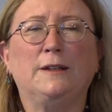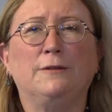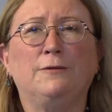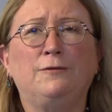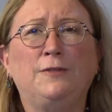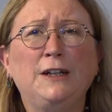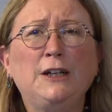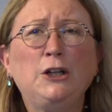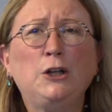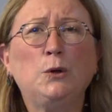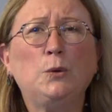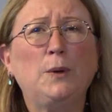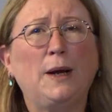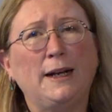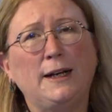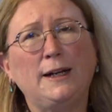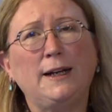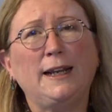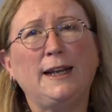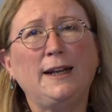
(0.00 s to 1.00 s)
video
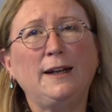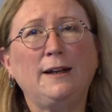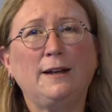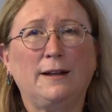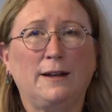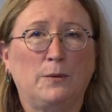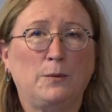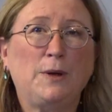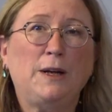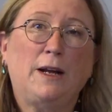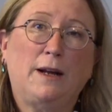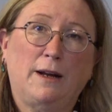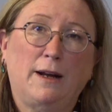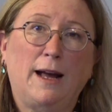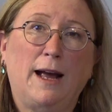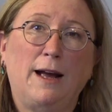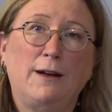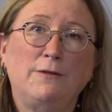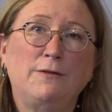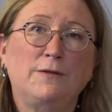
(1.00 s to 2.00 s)
editing that
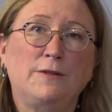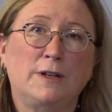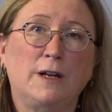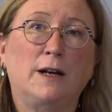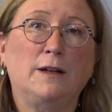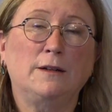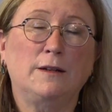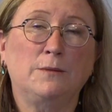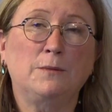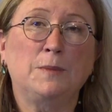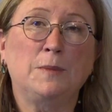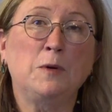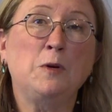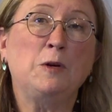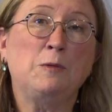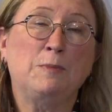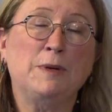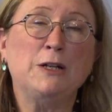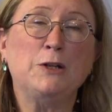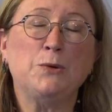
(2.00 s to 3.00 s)

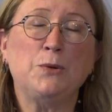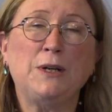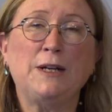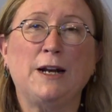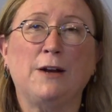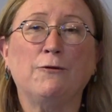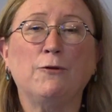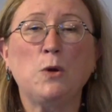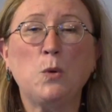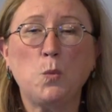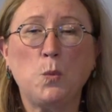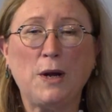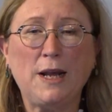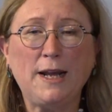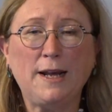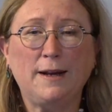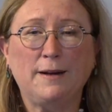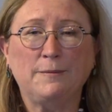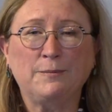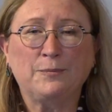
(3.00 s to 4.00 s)
we've been doing every
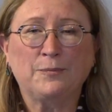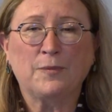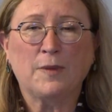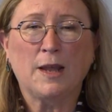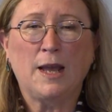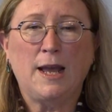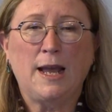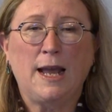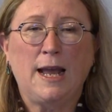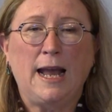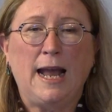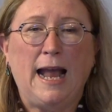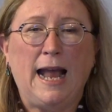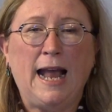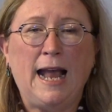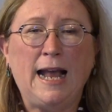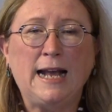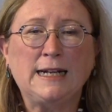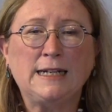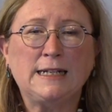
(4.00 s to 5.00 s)
week,
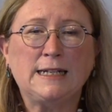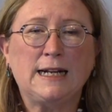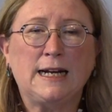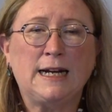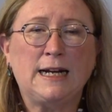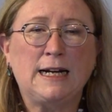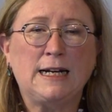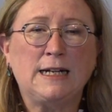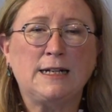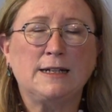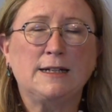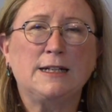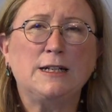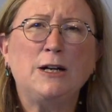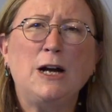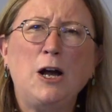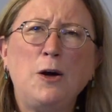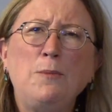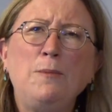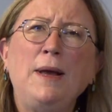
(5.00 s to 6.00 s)
and to
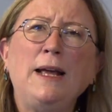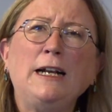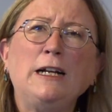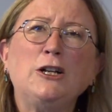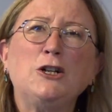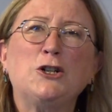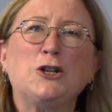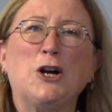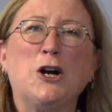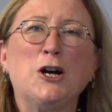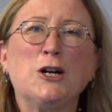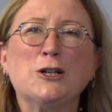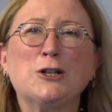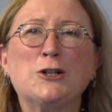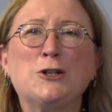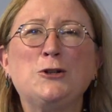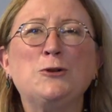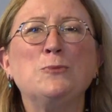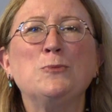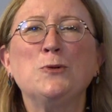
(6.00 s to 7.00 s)
help manage our
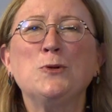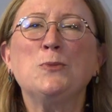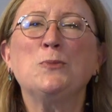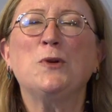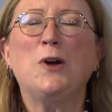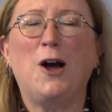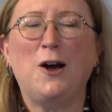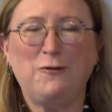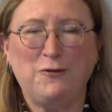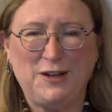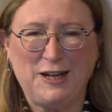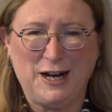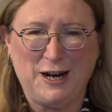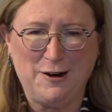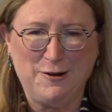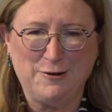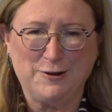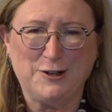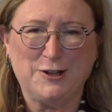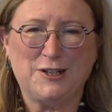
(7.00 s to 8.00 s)
Zoom room coffee
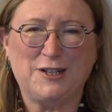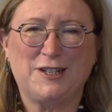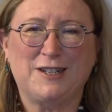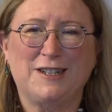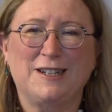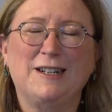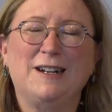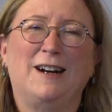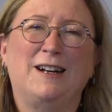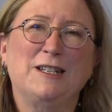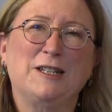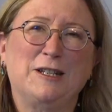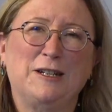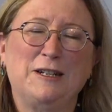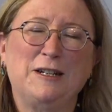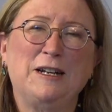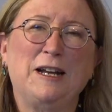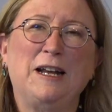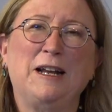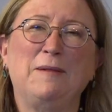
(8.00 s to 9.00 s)
hours on
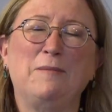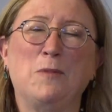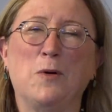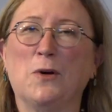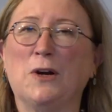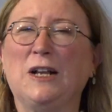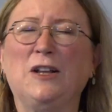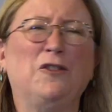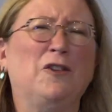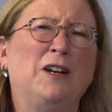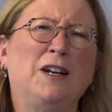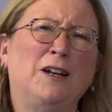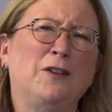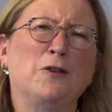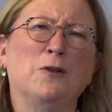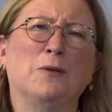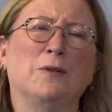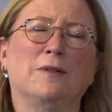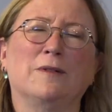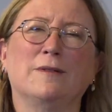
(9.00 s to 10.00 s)
Sunday mornings and
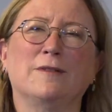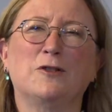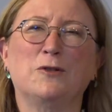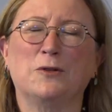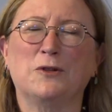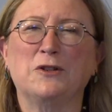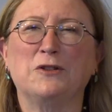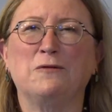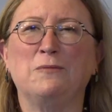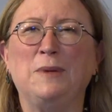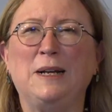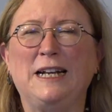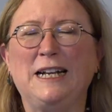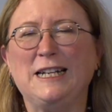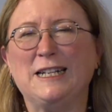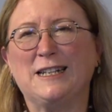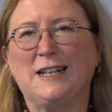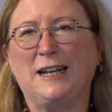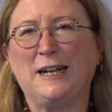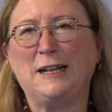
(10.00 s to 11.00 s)
other sorts of
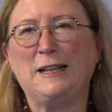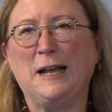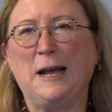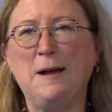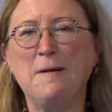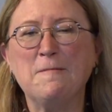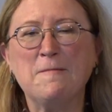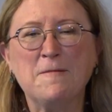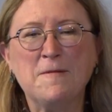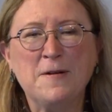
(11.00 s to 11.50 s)
meetings like that.